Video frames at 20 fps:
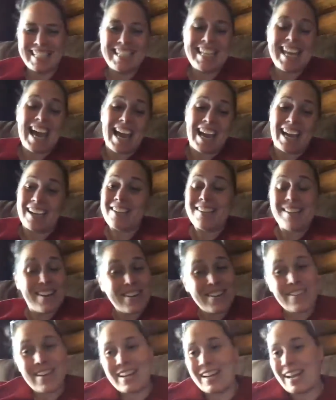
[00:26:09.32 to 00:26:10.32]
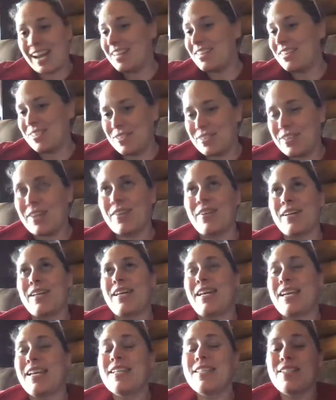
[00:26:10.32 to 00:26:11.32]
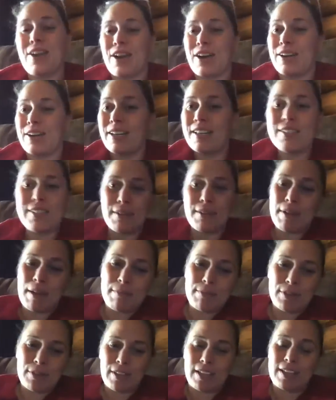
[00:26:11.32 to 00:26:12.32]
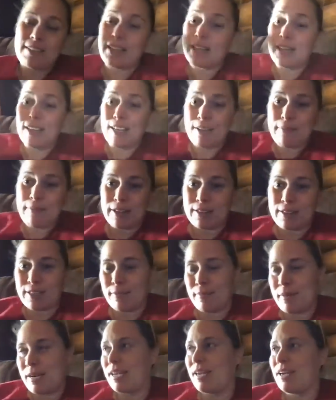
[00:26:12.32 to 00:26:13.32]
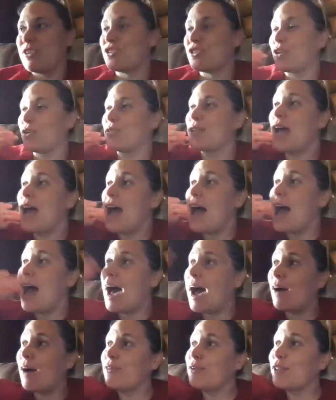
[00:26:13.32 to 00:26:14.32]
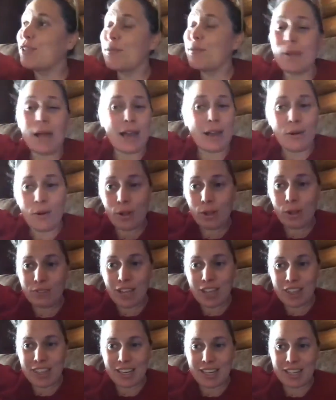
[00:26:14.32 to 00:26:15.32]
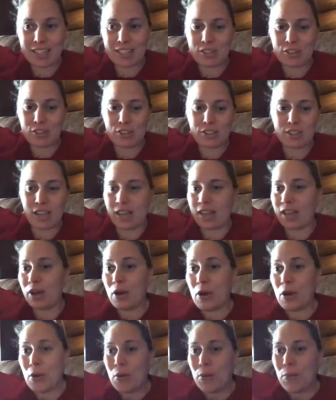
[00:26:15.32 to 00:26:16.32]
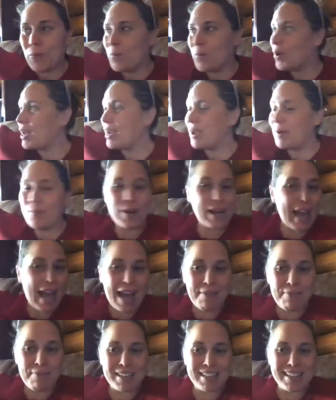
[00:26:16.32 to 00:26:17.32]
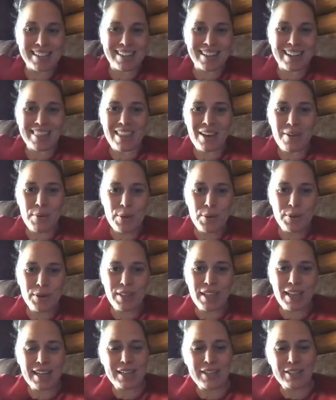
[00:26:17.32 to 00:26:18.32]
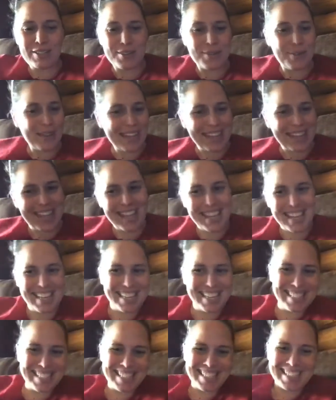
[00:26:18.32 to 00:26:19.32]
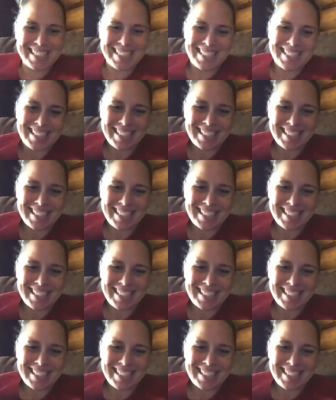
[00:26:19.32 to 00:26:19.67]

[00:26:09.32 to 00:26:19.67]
Yeah, no, I do know it is hard because sometimes you'll like send an email to somebody and it just goes out into the black hole of nothingness. And you're just like, what happened here? I thought we were like doing this.